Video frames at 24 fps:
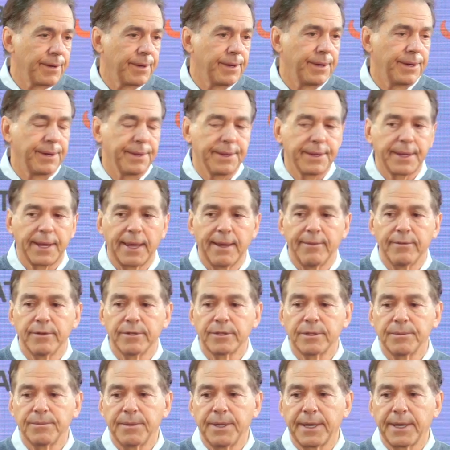Uh, they gave us
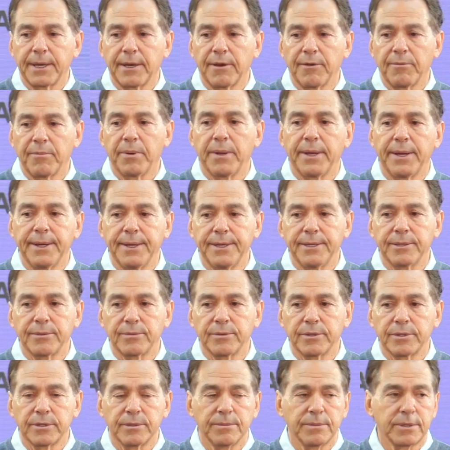some negative plays
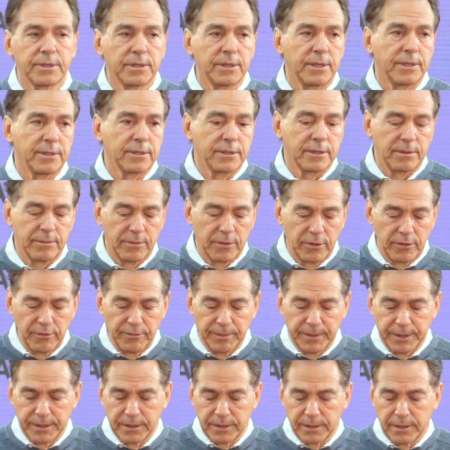with some stunts and
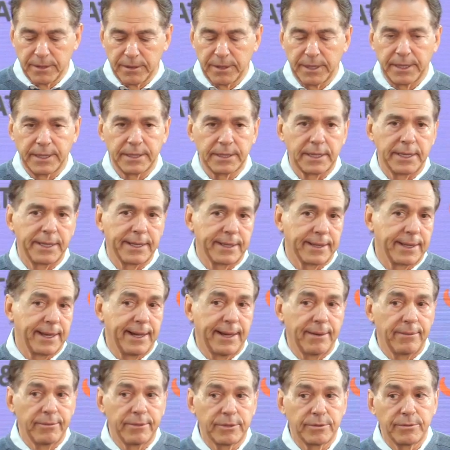movements and things like
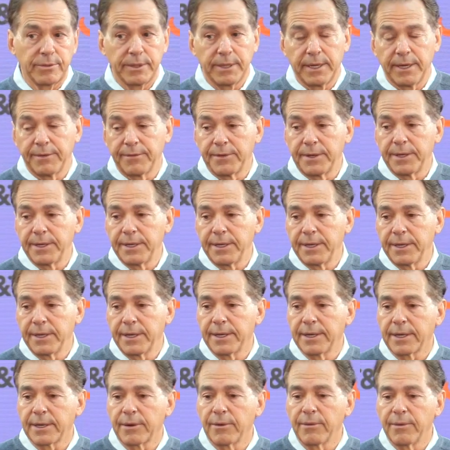that, which we definitely need to
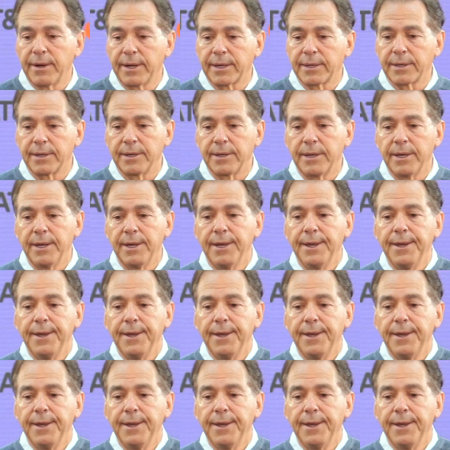get corrected.